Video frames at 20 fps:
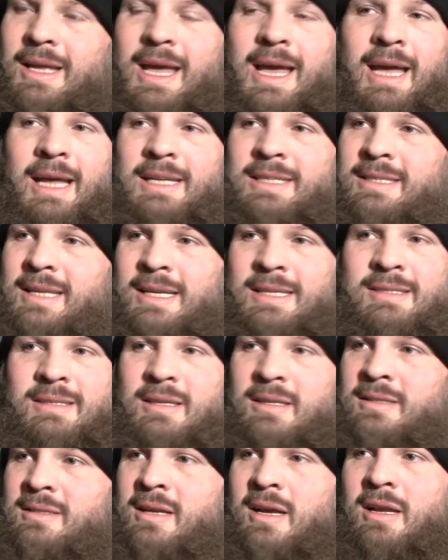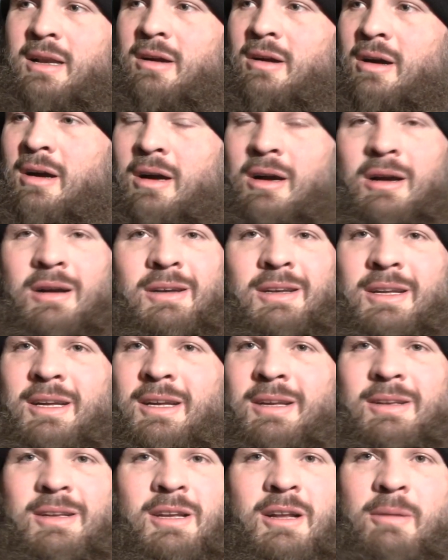Yeah, it's kind of hard
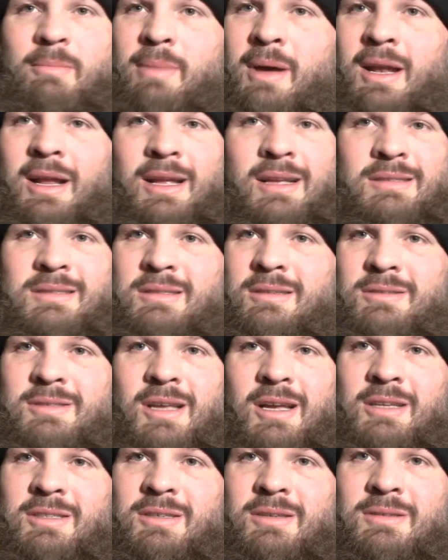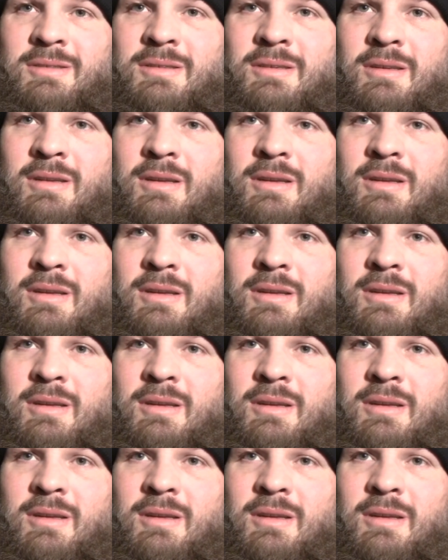to, bet against Dos Anjos.